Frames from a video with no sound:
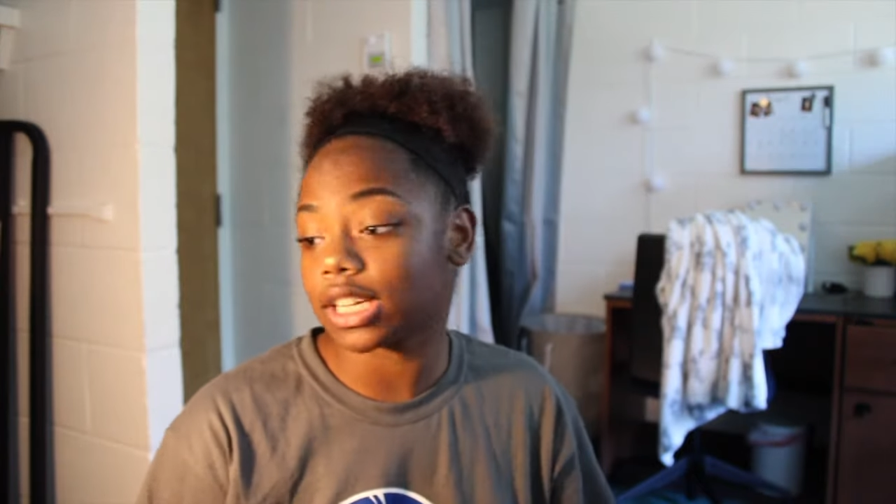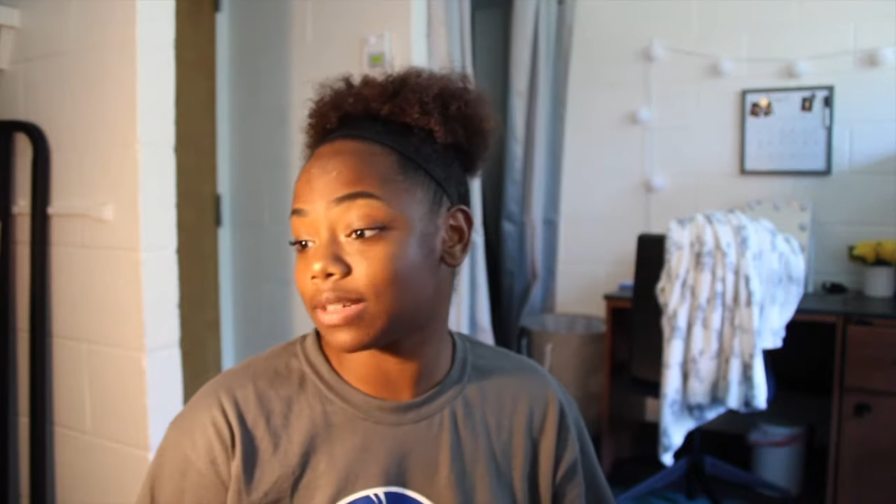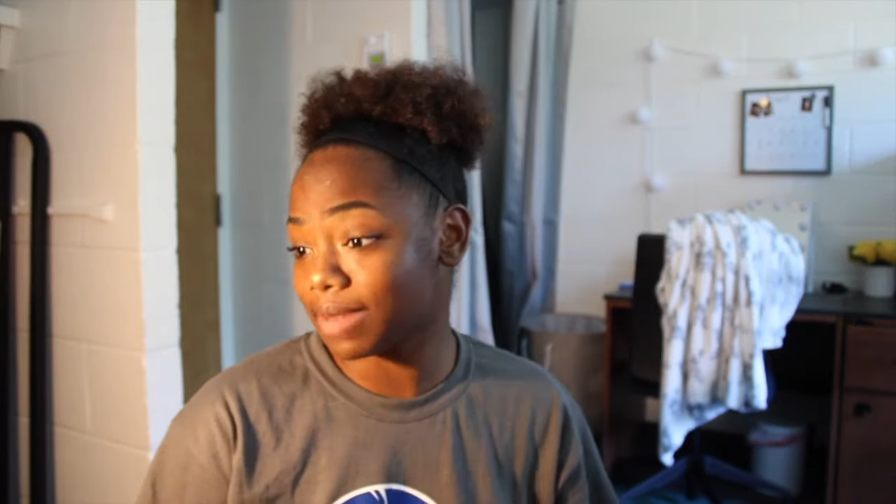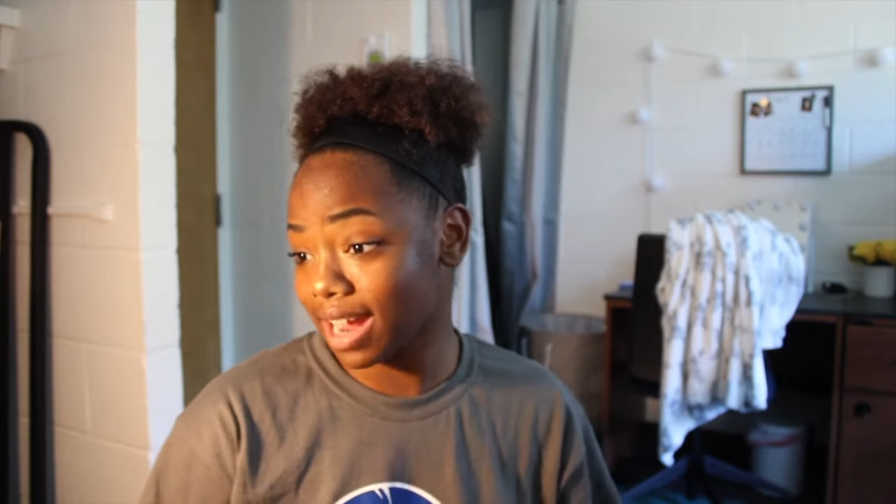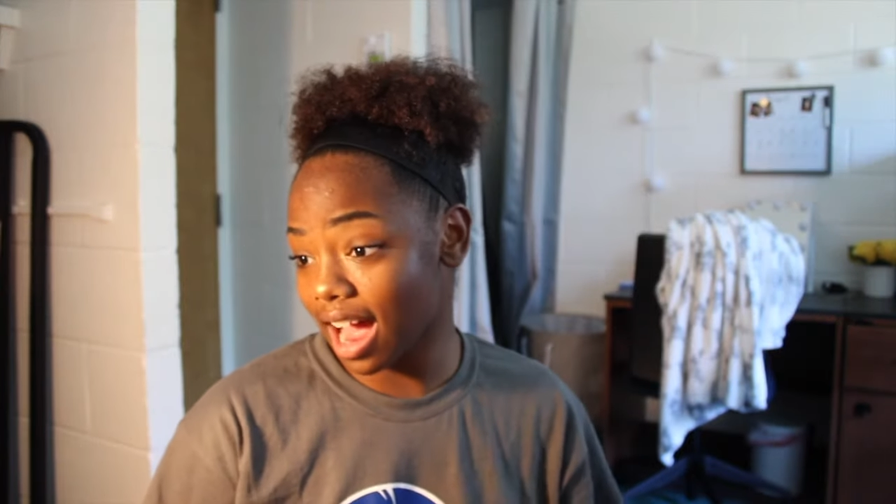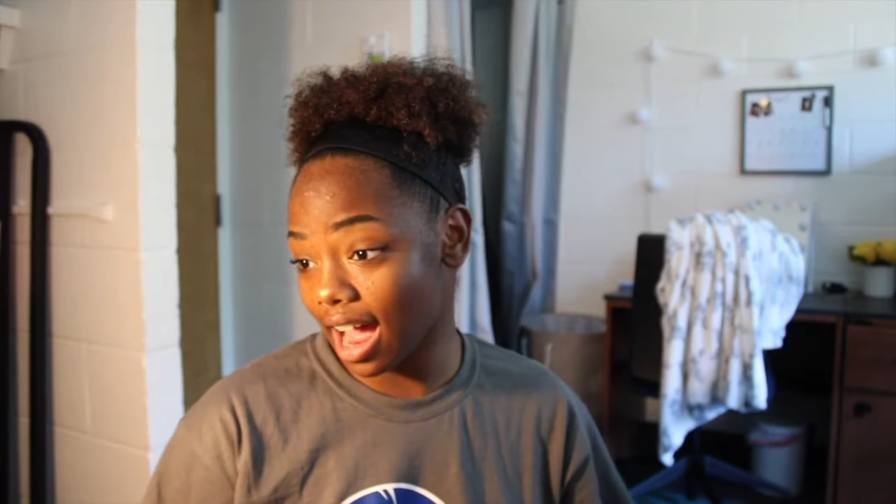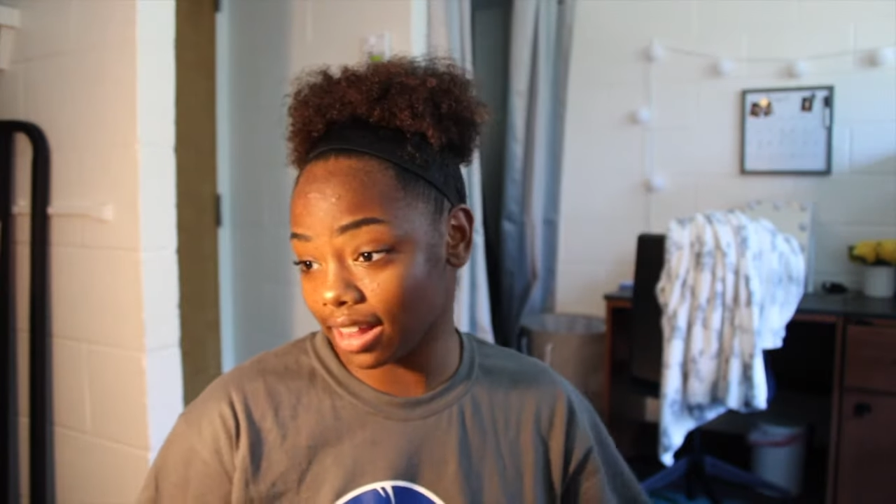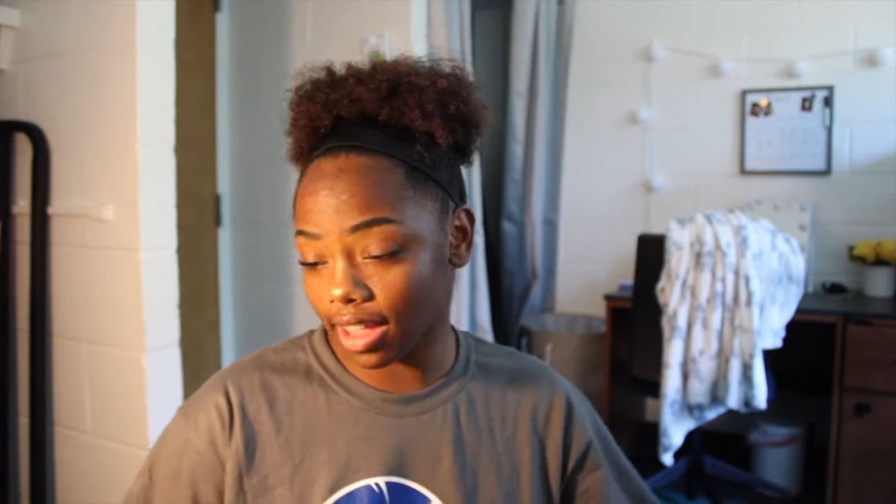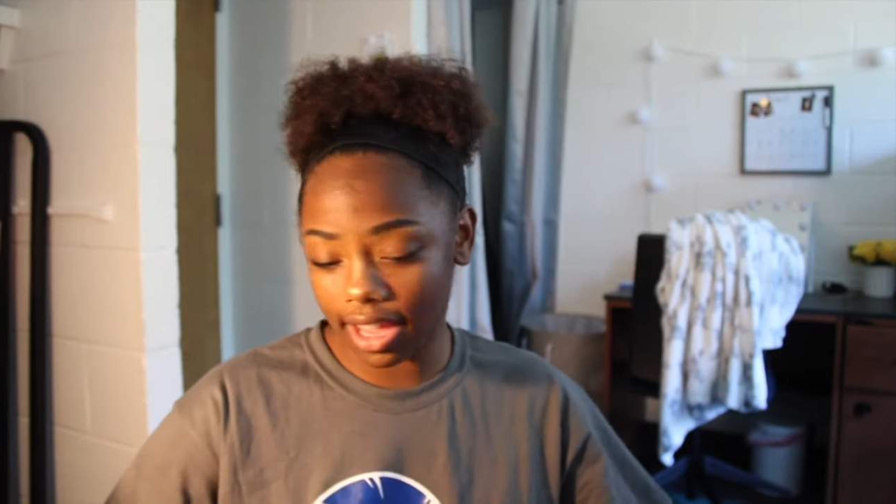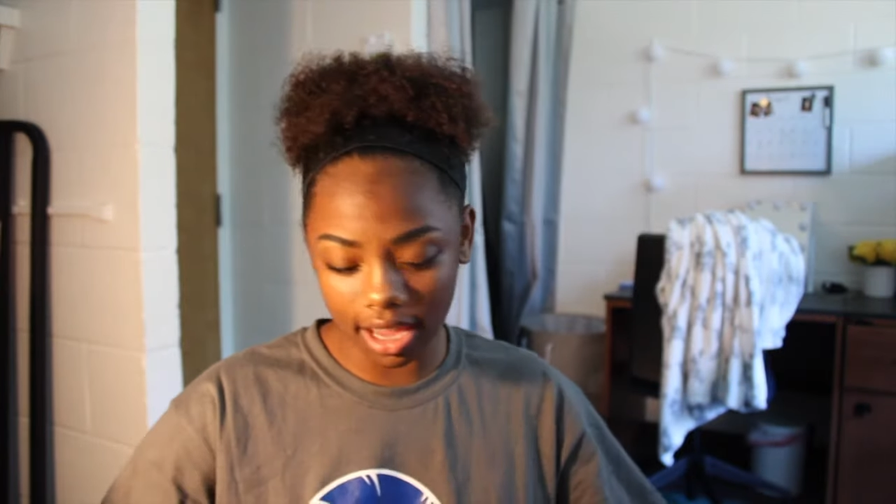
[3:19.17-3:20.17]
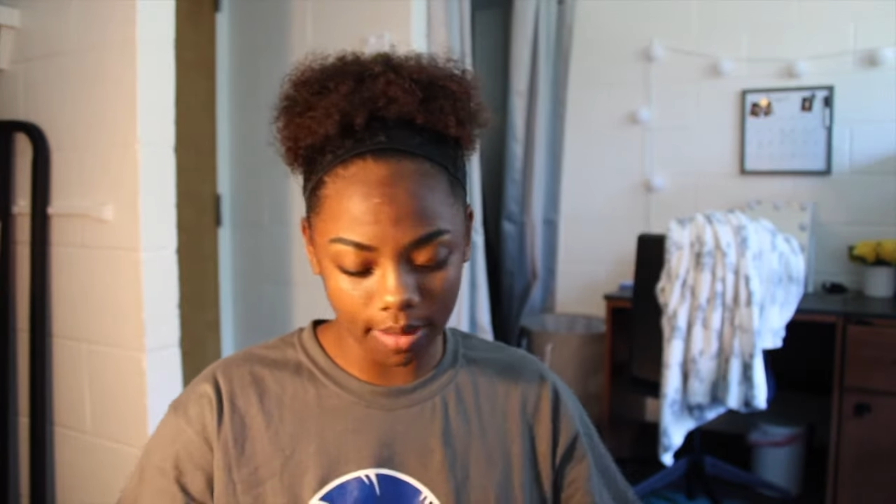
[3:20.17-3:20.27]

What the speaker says: and my highlight.